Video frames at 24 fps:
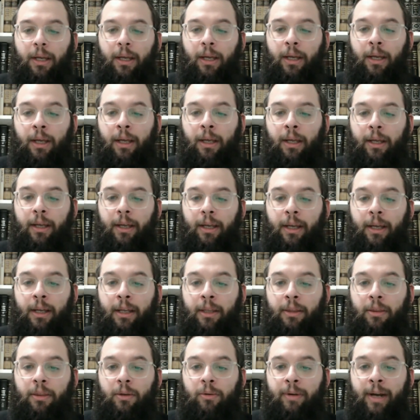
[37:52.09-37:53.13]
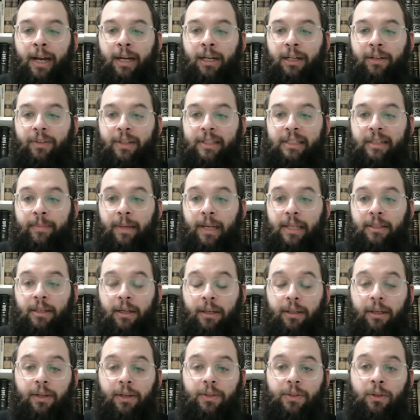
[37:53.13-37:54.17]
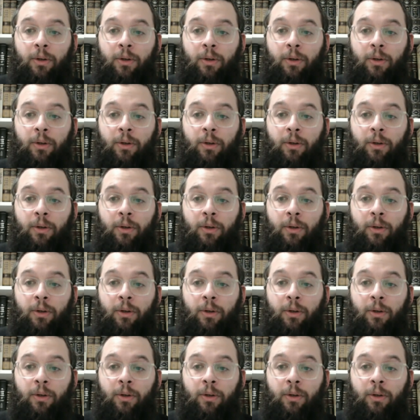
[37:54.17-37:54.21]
in the writing of the Tzemach Tzedek.